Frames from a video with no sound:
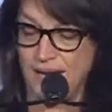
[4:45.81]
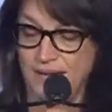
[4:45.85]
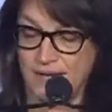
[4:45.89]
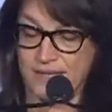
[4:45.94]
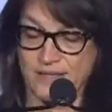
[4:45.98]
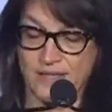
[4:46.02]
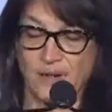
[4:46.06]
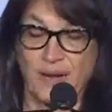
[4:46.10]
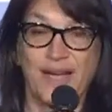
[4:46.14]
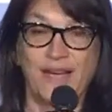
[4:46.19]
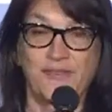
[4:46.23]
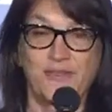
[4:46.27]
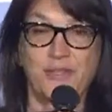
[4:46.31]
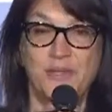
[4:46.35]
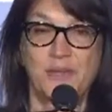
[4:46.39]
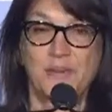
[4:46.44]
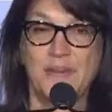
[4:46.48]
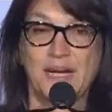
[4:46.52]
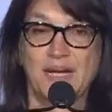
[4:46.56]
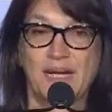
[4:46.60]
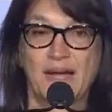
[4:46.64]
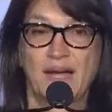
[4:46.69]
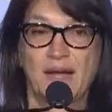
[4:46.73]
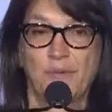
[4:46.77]
So I have to
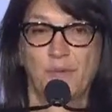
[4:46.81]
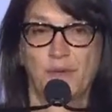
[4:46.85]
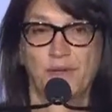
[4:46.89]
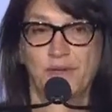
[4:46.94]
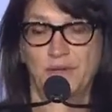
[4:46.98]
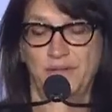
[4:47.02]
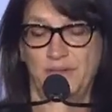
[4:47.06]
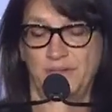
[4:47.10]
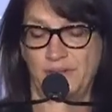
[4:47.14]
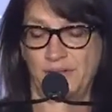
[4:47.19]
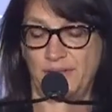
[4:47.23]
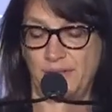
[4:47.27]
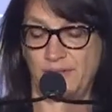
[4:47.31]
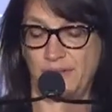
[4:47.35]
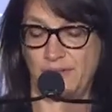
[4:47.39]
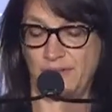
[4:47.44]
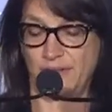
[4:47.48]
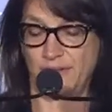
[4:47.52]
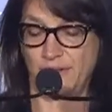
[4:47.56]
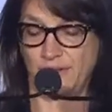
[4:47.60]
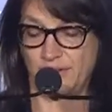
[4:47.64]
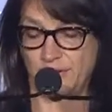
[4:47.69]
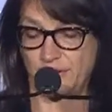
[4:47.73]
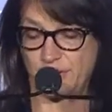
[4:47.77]
admit, I wrote
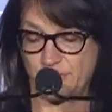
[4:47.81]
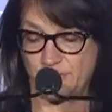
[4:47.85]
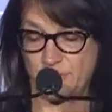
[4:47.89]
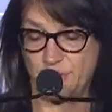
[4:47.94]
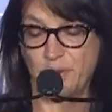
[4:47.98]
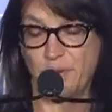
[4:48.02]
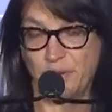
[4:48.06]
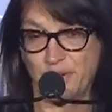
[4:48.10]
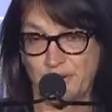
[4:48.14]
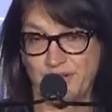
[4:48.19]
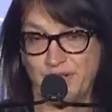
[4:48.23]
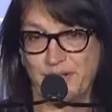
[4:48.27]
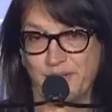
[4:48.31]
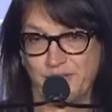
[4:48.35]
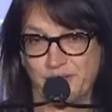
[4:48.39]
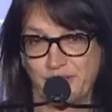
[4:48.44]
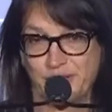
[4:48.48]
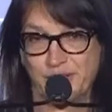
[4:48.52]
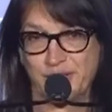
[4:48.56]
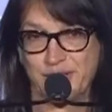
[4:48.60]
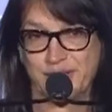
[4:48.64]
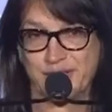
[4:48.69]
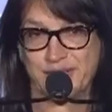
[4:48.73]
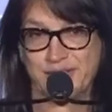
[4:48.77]
two earlier
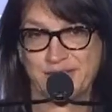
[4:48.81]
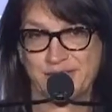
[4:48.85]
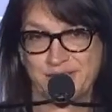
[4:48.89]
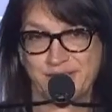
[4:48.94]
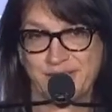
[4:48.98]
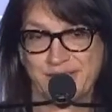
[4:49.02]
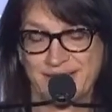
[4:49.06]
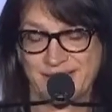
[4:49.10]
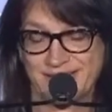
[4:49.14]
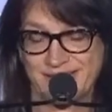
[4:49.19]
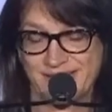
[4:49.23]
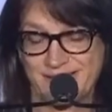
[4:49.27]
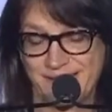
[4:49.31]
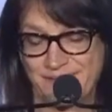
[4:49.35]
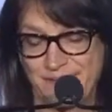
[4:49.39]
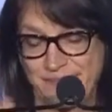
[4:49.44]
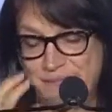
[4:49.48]
versions of this.